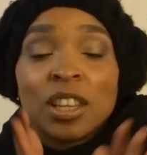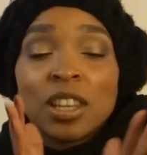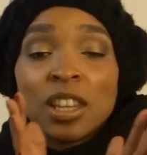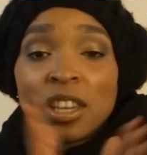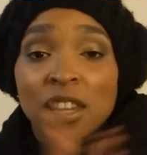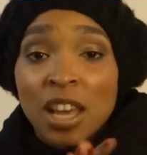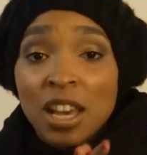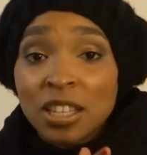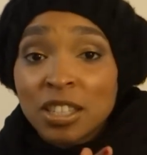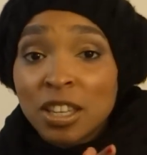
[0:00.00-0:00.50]
The
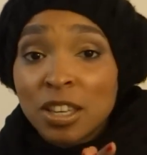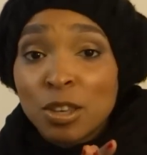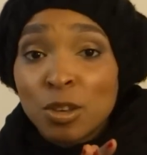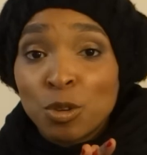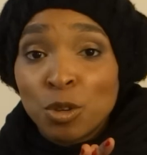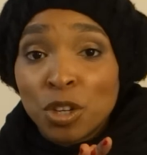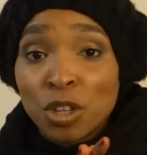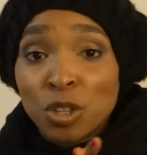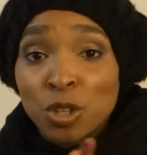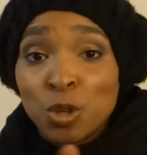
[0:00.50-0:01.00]
next thing
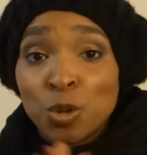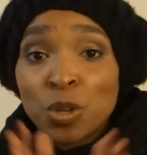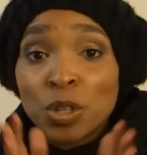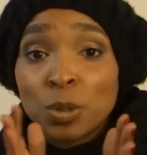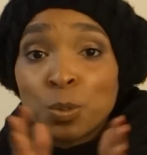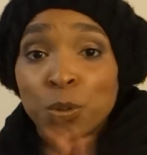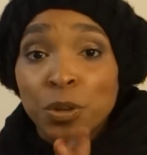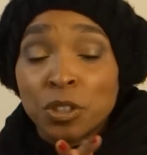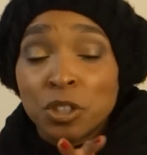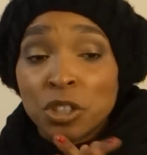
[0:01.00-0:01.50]
you're going to do
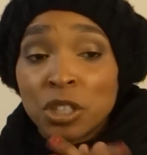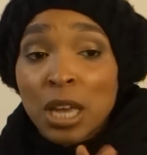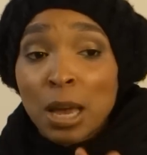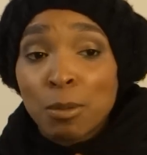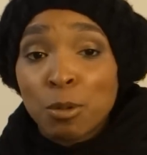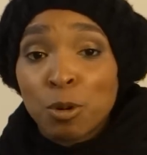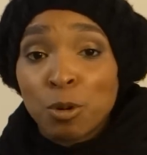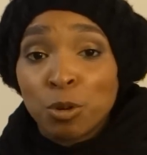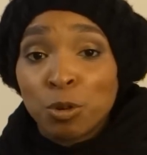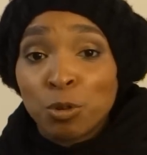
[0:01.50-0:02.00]
is put your
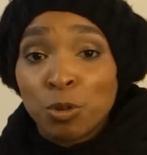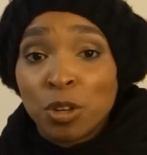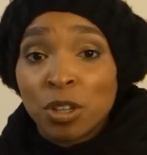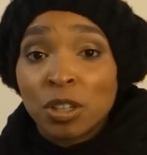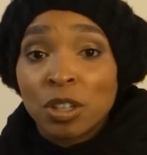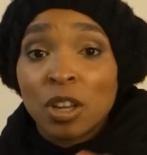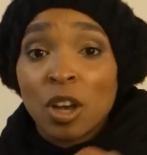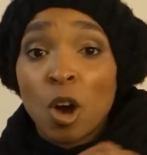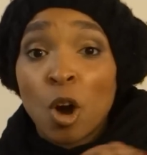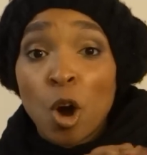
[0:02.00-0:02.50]
top coat on.
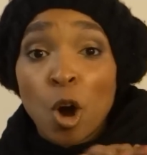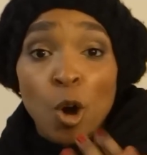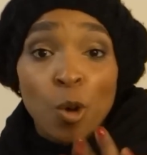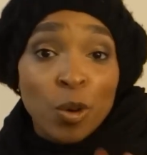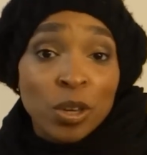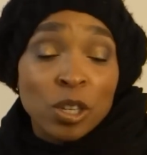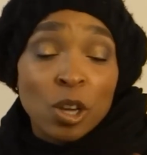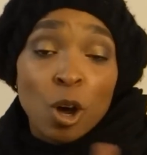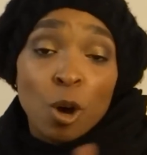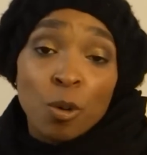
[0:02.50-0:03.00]

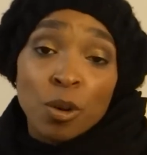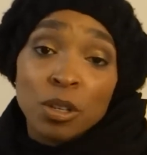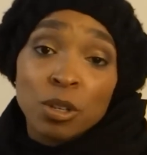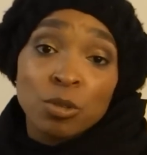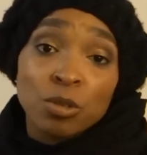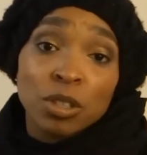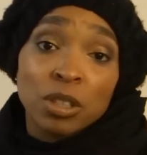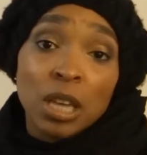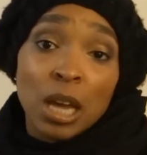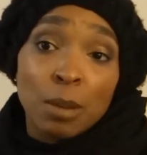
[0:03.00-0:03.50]
Always
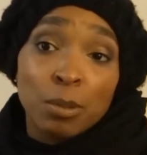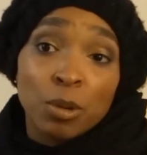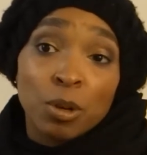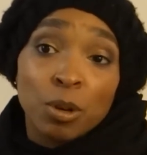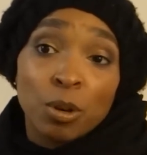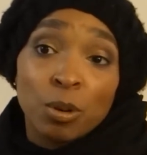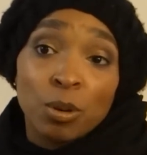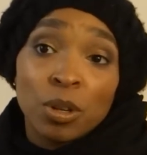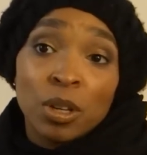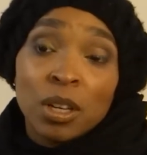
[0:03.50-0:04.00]
use a top
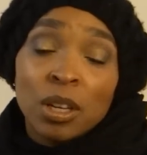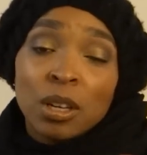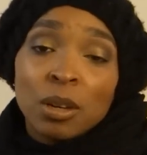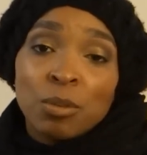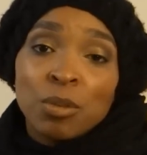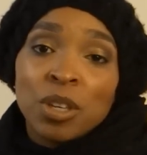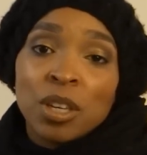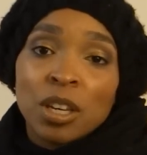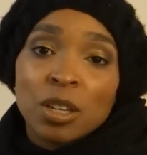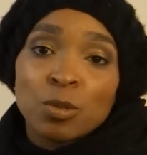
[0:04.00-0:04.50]
coat
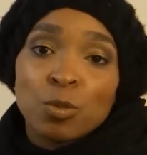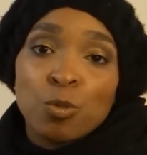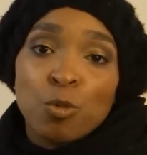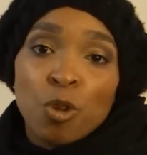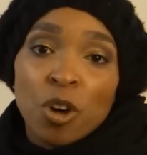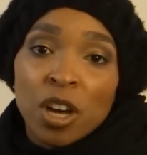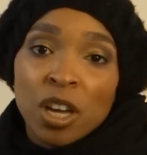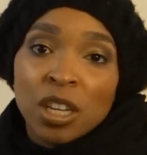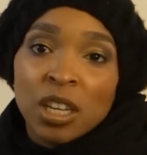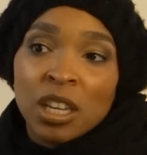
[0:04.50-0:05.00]
because
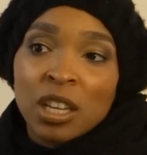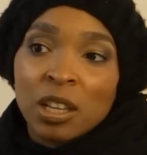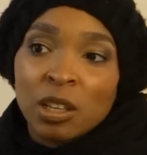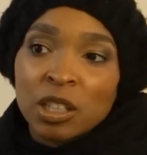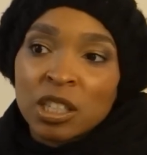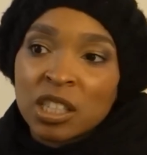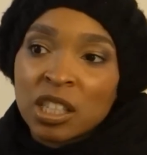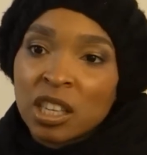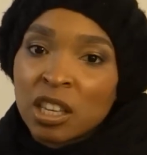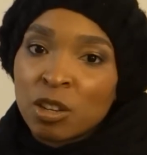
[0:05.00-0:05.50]
one, it
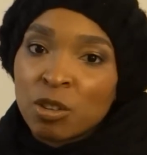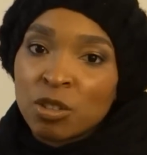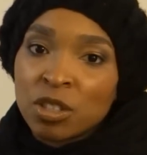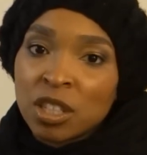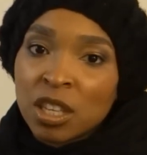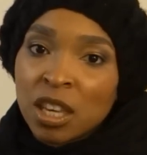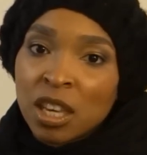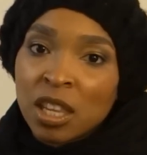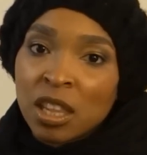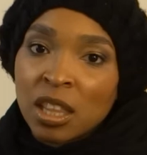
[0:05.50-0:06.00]
locks
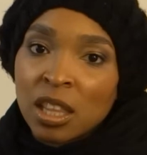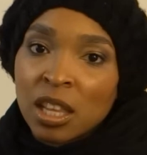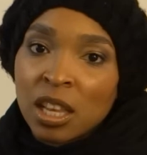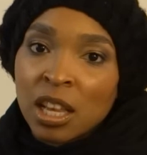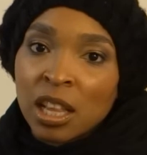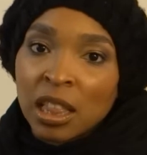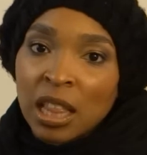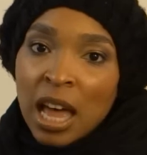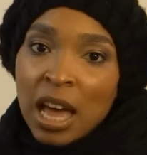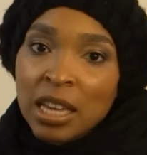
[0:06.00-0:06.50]

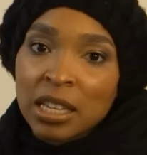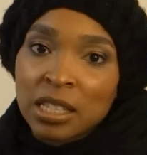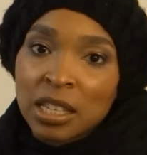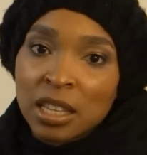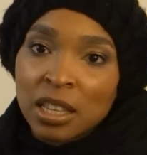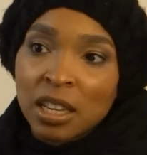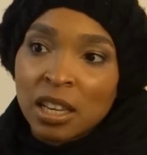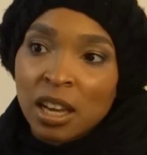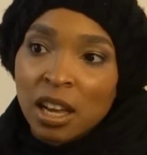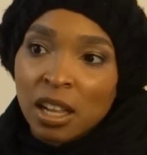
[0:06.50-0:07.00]

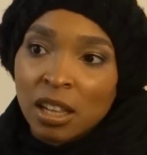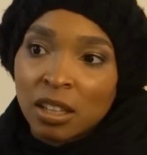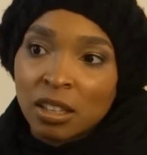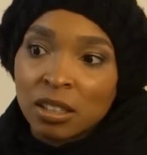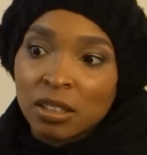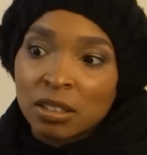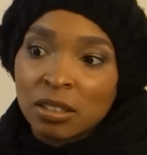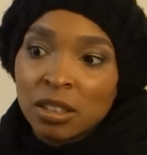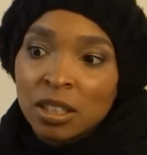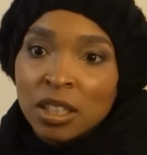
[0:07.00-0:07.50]
in the
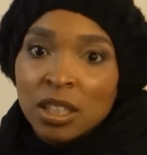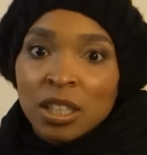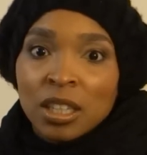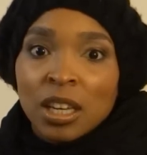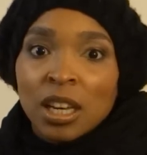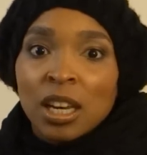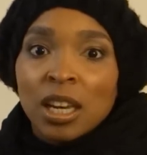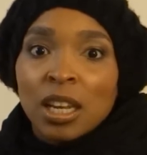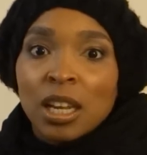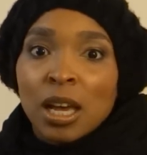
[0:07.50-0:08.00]
color,
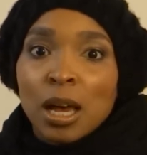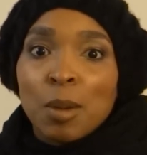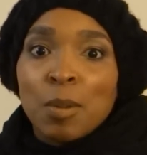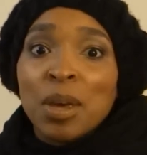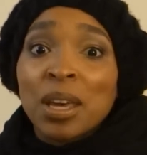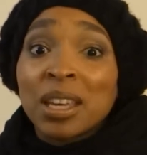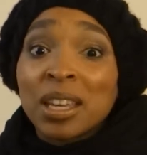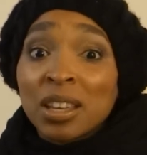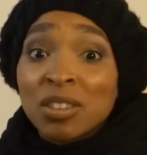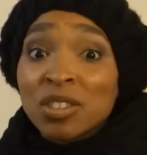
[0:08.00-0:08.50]
and
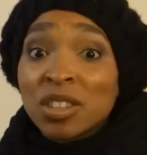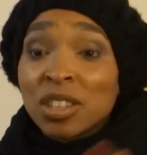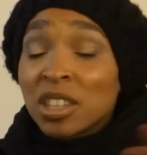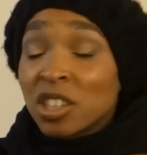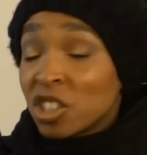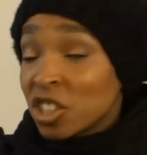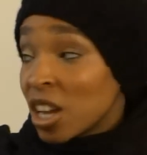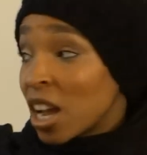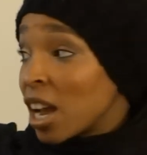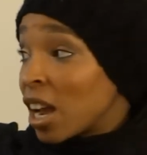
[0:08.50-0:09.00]
it gives it the
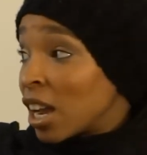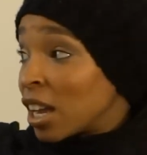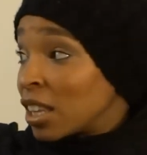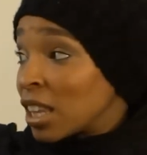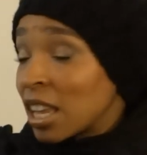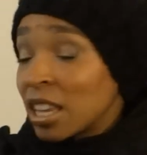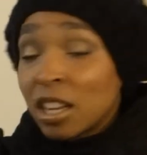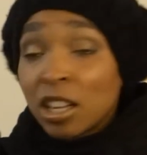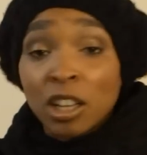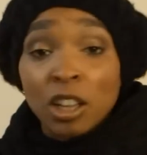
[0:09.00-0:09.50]
shine,
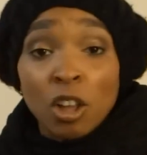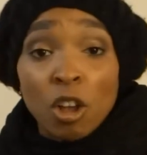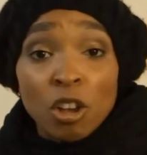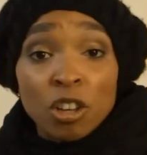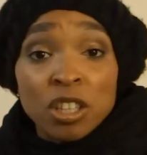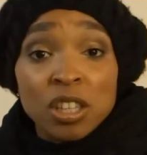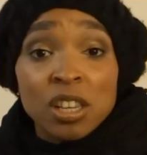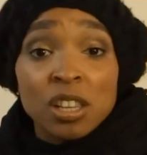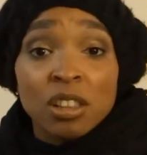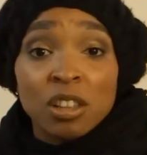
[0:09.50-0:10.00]
that
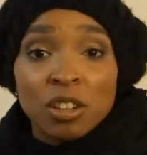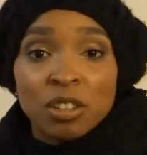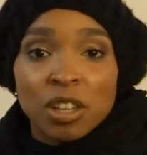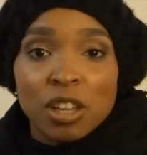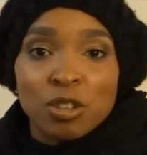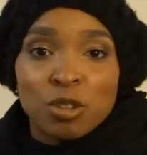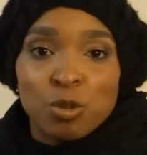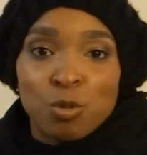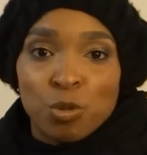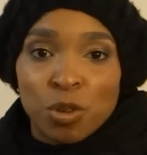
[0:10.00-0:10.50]
glossy look
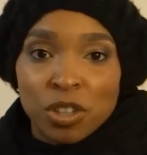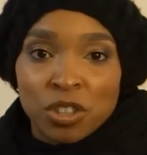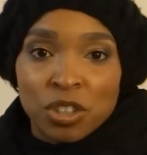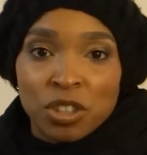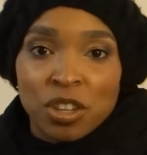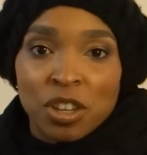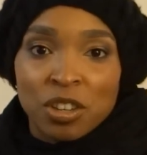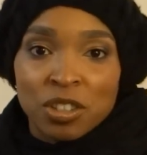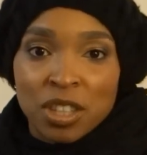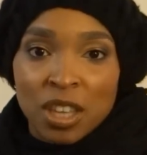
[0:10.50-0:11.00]
that you want
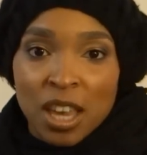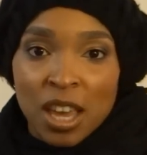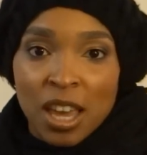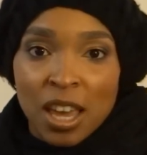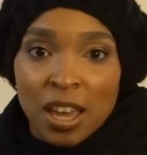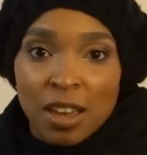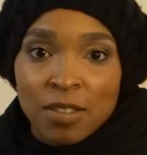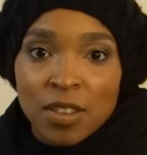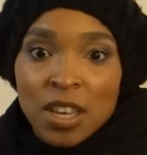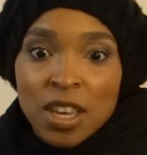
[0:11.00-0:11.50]
your nails to
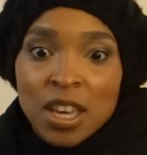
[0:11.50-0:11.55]
have.